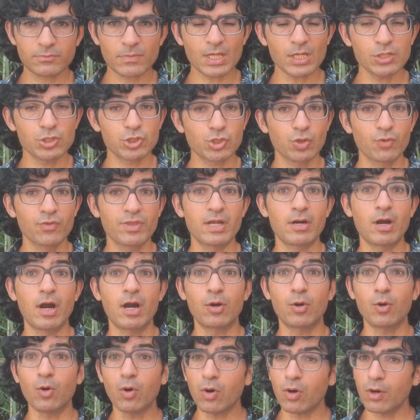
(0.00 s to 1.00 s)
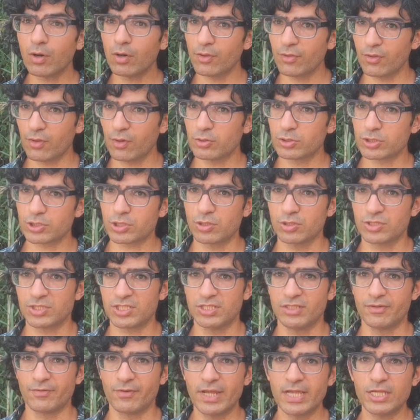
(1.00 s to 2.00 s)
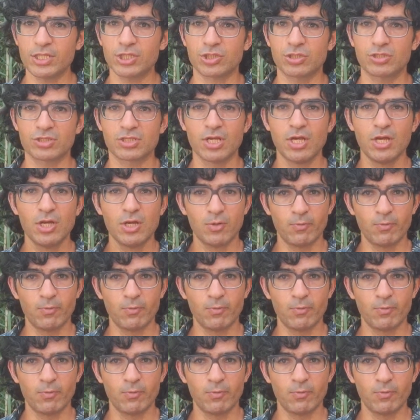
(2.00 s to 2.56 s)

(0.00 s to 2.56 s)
So there are all those considerations